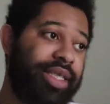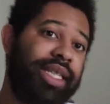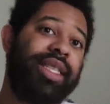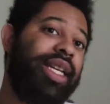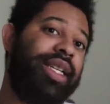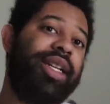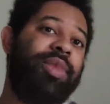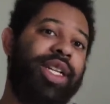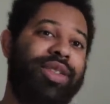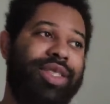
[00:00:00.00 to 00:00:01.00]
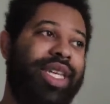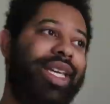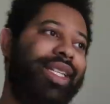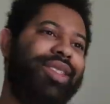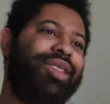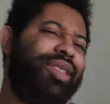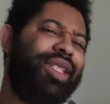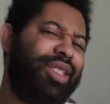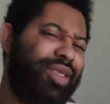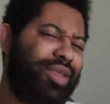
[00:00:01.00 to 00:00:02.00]
It's not that young men are saying
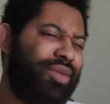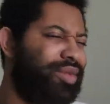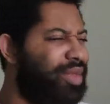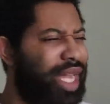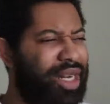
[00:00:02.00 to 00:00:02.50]
it's